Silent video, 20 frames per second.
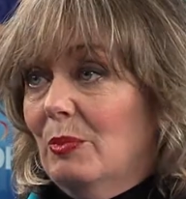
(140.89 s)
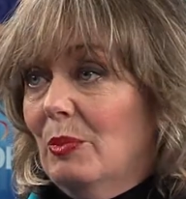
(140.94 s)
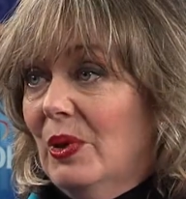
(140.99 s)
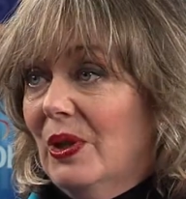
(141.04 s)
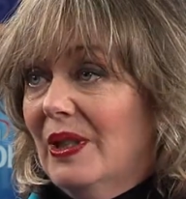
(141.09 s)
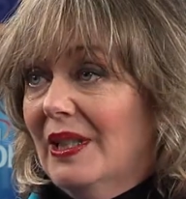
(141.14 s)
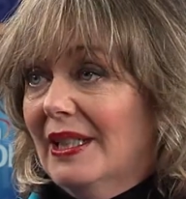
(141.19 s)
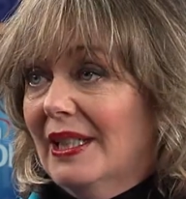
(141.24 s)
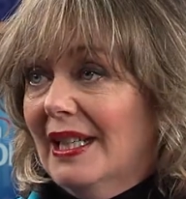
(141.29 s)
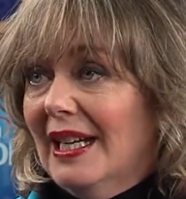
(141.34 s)

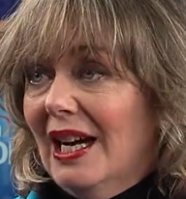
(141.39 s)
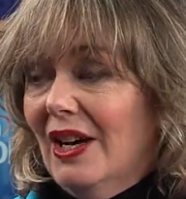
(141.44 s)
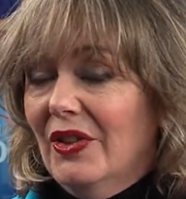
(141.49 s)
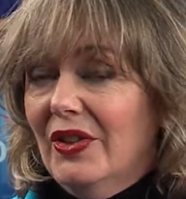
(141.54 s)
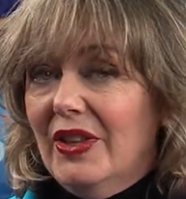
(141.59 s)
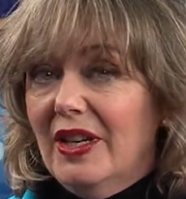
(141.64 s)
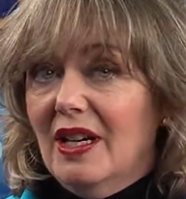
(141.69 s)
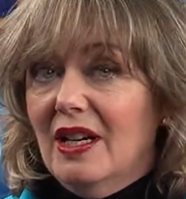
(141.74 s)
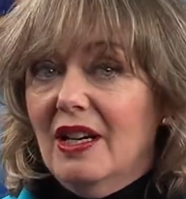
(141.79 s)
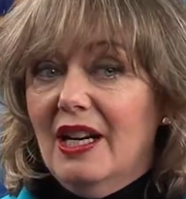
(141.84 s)
putting it out
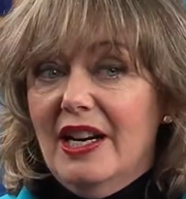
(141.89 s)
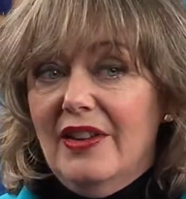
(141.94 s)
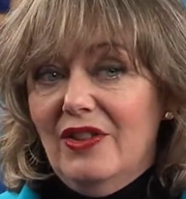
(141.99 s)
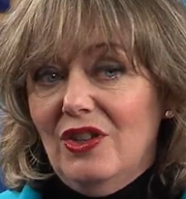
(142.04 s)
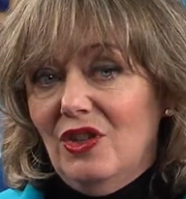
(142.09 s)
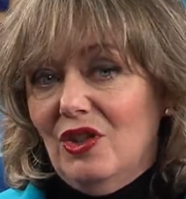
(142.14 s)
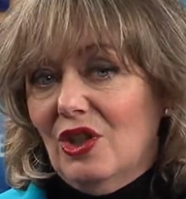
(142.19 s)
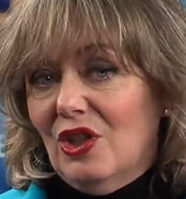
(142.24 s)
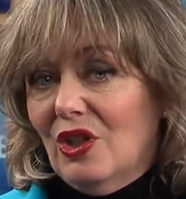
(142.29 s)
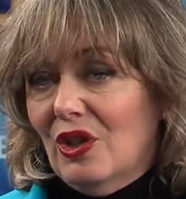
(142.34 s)
there, and then
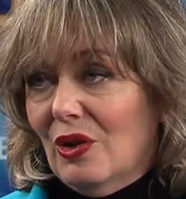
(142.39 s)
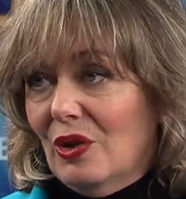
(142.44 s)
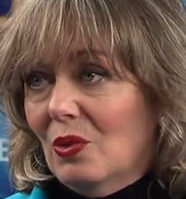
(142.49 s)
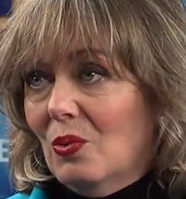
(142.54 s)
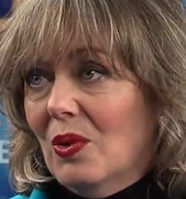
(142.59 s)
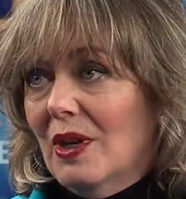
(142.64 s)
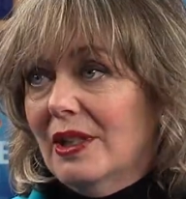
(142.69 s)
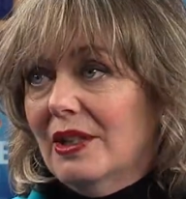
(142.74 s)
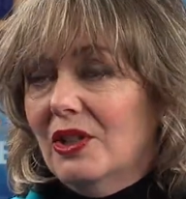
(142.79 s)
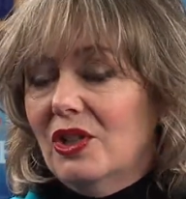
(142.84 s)
you can go to
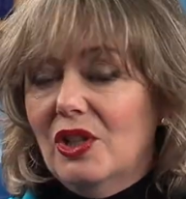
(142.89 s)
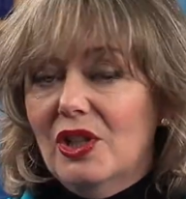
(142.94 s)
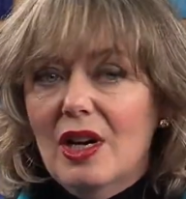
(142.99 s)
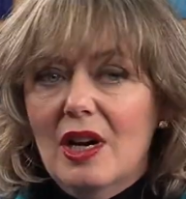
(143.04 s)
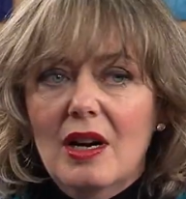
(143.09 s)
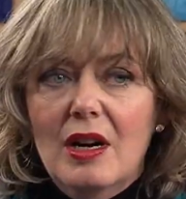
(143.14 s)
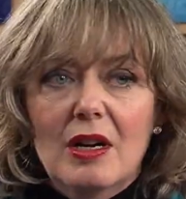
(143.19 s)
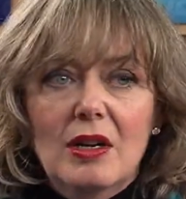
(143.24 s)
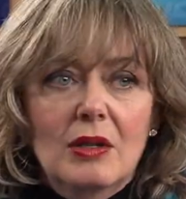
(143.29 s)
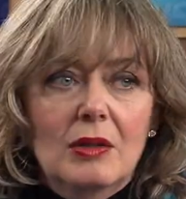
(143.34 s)
one
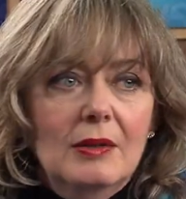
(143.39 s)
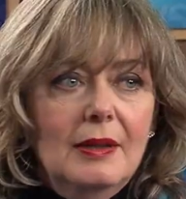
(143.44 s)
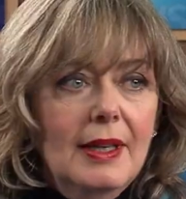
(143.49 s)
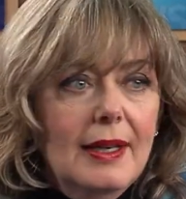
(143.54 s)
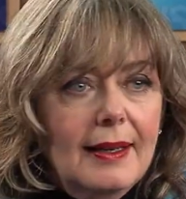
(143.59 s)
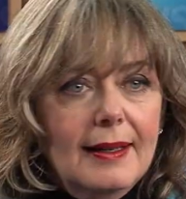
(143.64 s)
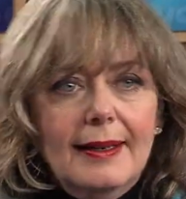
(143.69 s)
show,